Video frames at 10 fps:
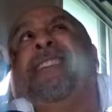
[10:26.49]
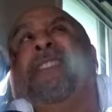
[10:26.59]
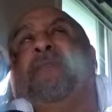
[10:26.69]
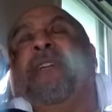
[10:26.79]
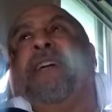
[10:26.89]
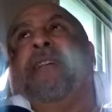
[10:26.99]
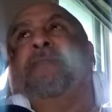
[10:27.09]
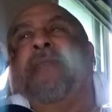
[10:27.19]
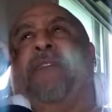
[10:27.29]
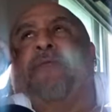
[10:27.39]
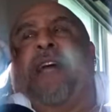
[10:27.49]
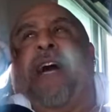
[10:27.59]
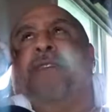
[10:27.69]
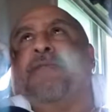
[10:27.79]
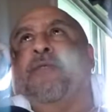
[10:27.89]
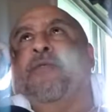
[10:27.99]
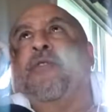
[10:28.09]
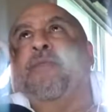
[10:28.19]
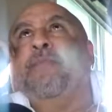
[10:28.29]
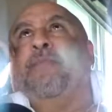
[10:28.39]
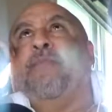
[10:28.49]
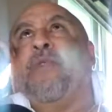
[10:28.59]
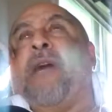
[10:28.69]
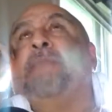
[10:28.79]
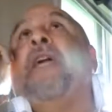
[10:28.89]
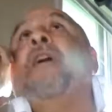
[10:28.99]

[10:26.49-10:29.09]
it's gonna be kind of. That's why the high school is gonna prob.